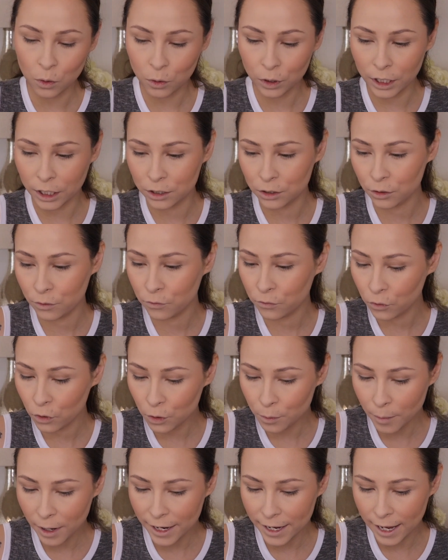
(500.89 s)
Okay, so
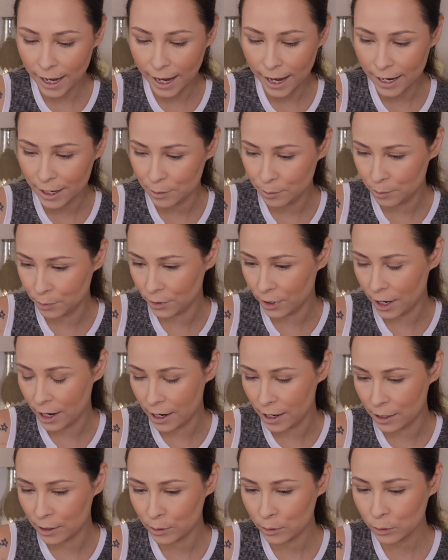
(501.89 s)
for my
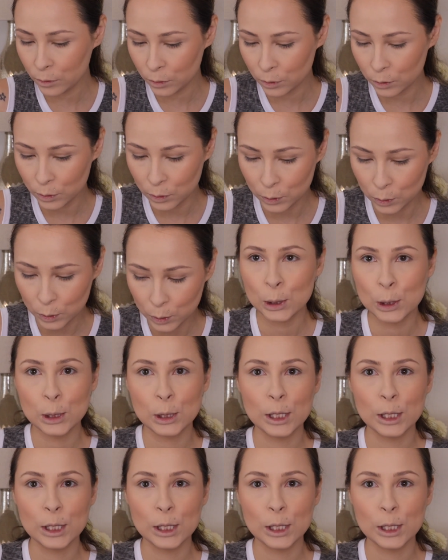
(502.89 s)
eyebrows,